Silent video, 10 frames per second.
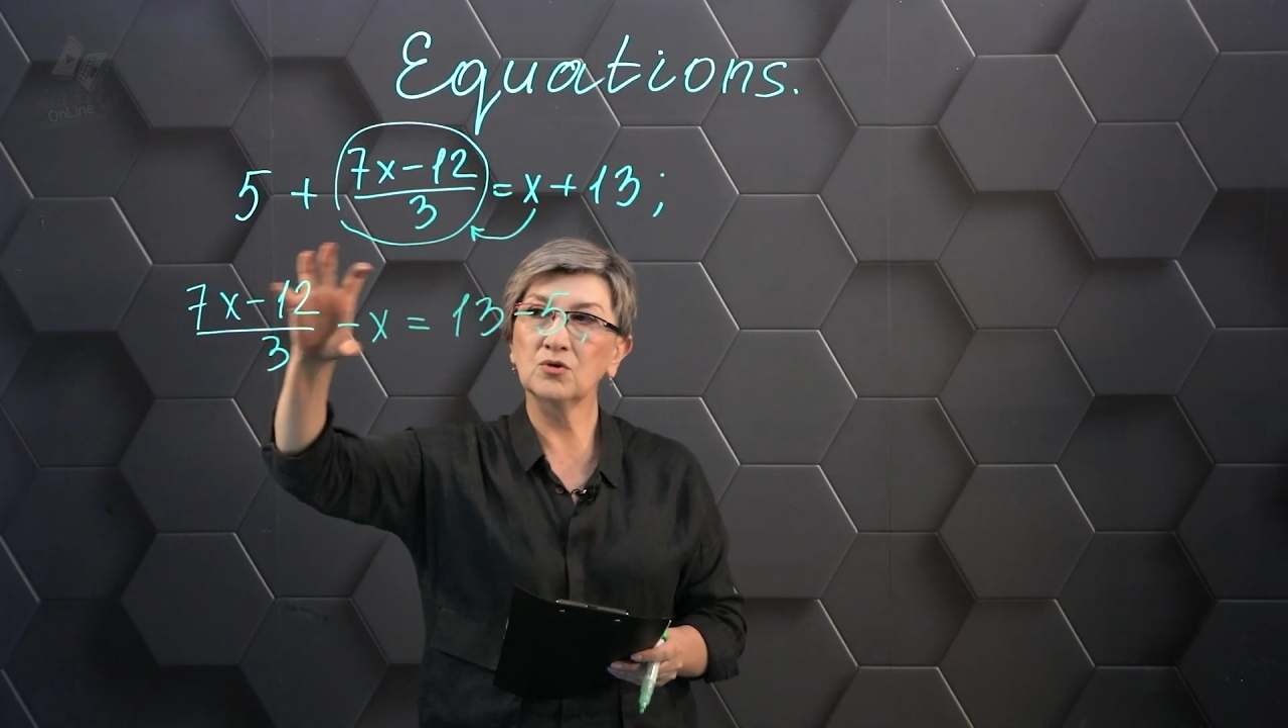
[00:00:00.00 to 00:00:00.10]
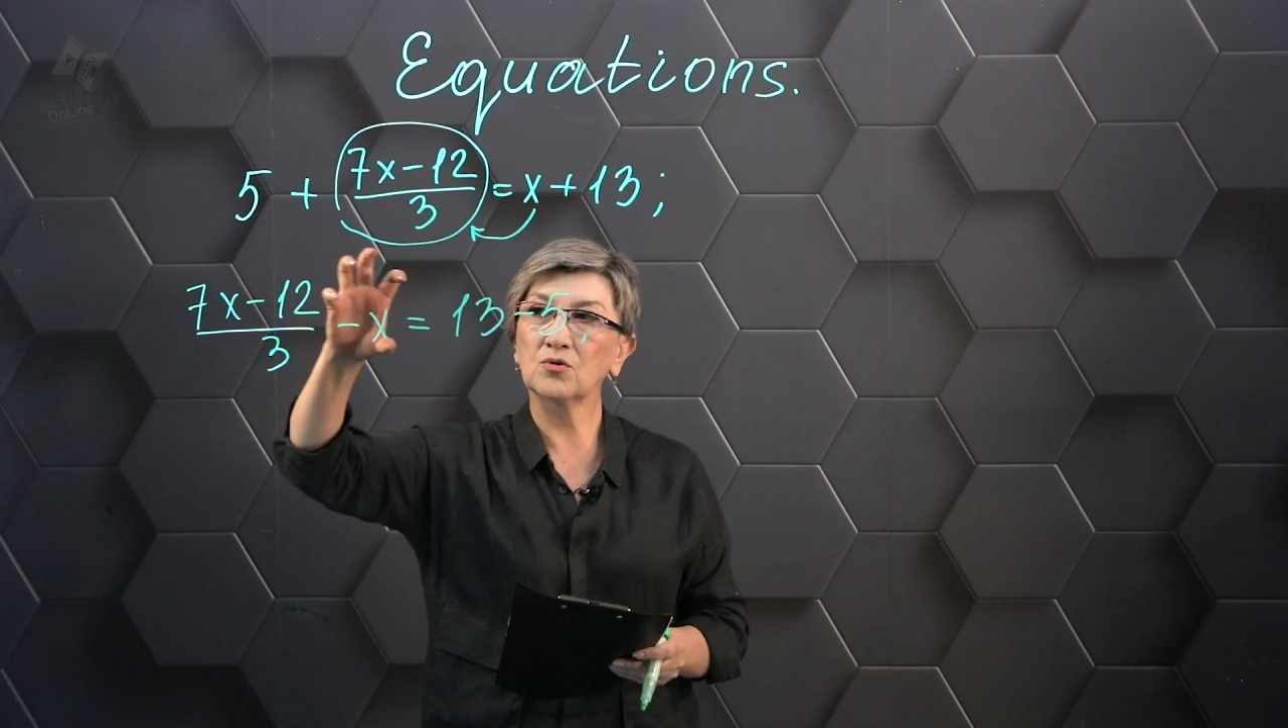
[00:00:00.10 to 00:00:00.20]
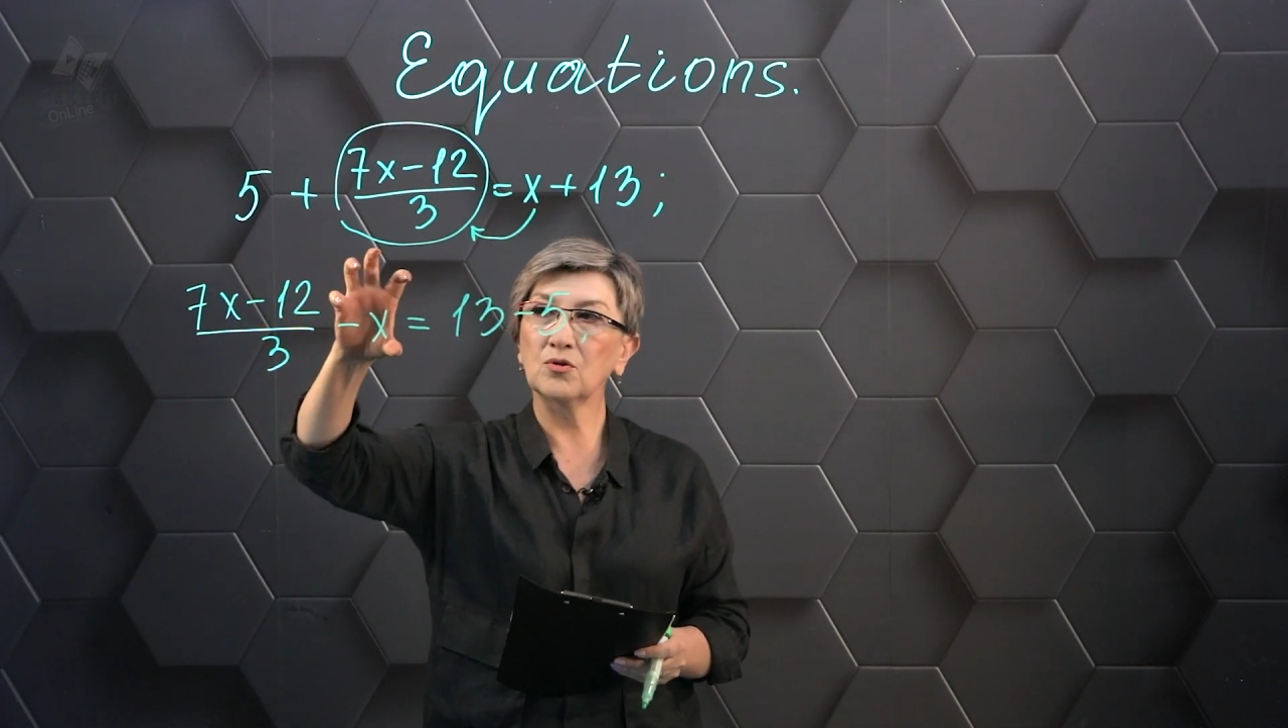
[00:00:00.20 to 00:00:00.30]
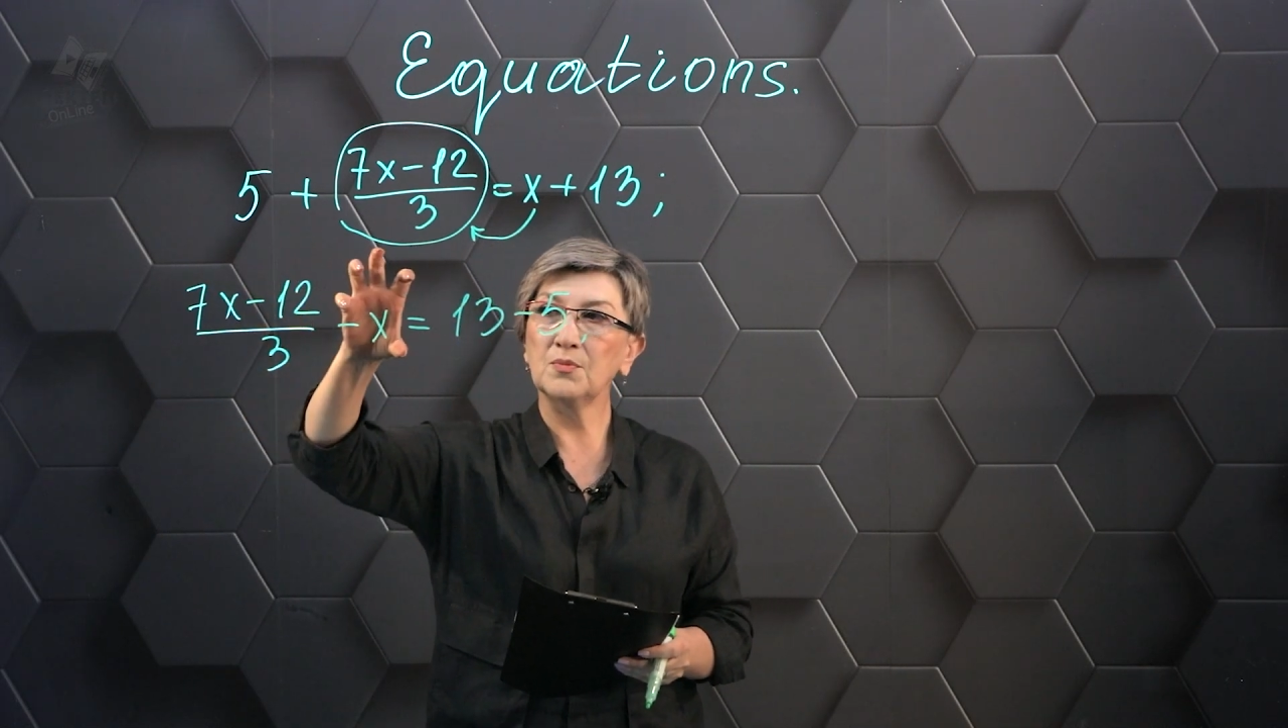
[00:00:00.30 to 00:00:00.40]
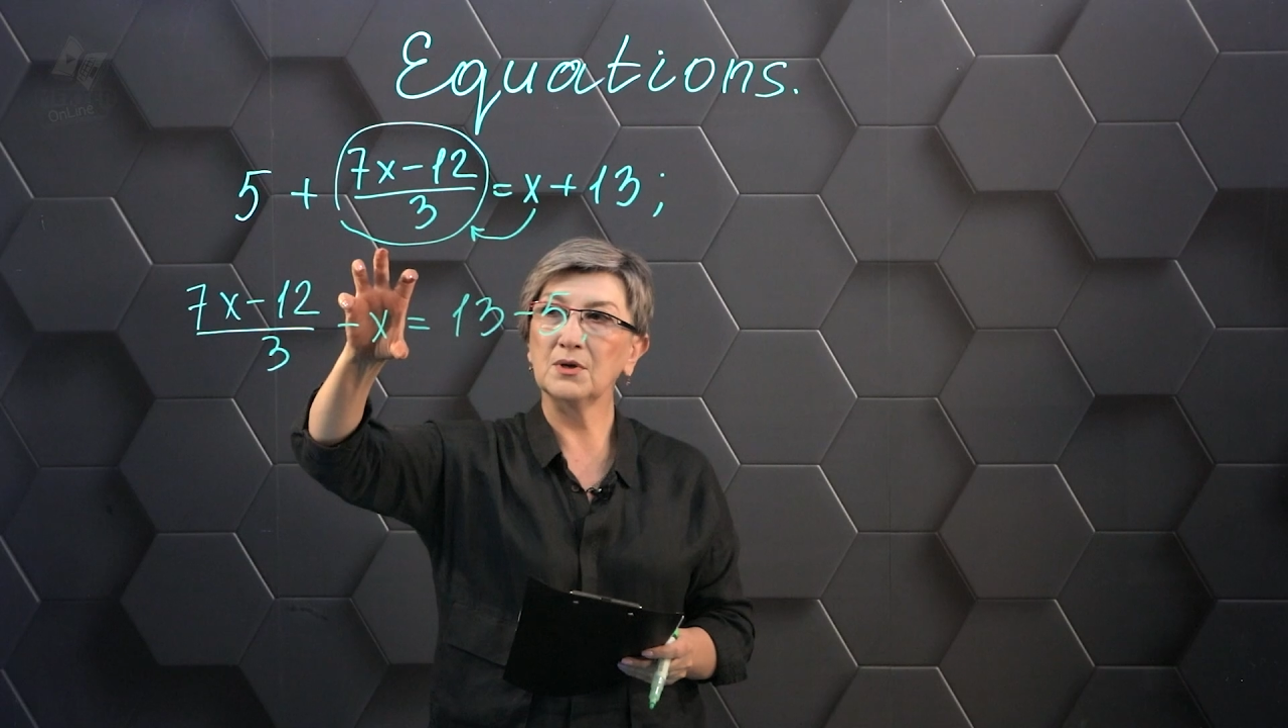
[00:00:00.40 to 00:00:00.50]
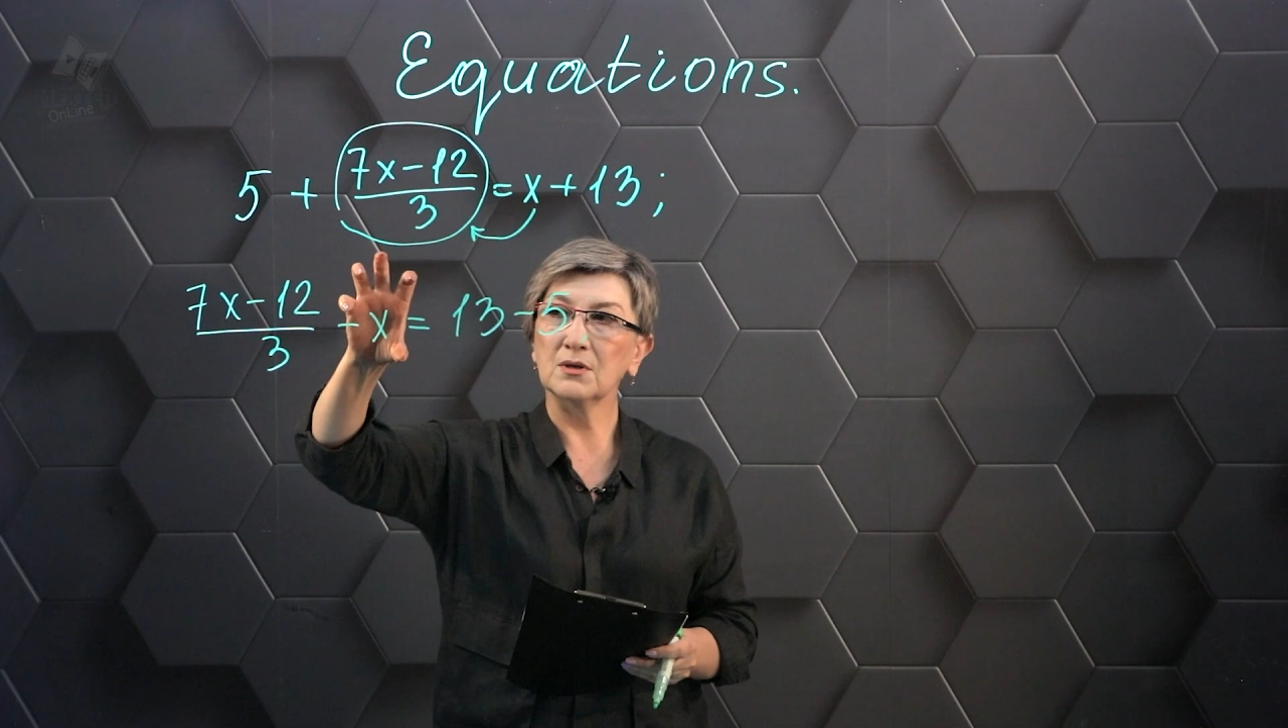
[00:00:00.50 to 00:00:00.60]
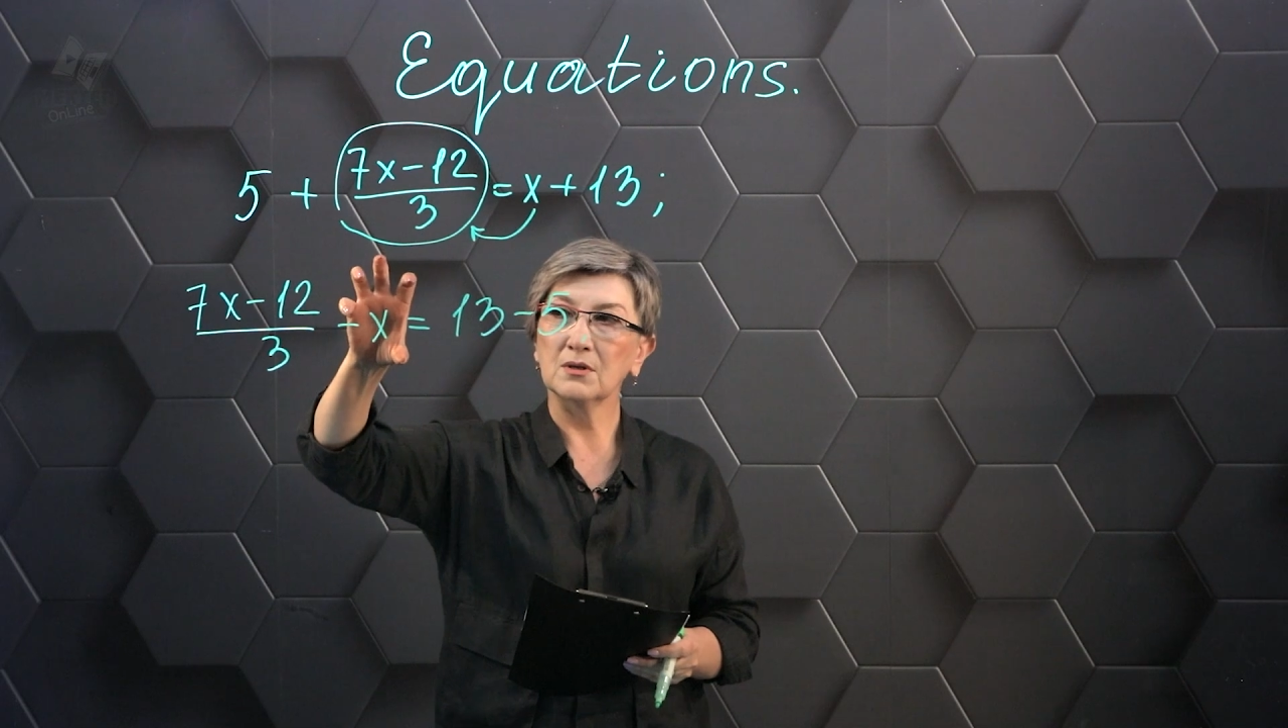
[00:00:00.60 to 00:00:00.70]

from one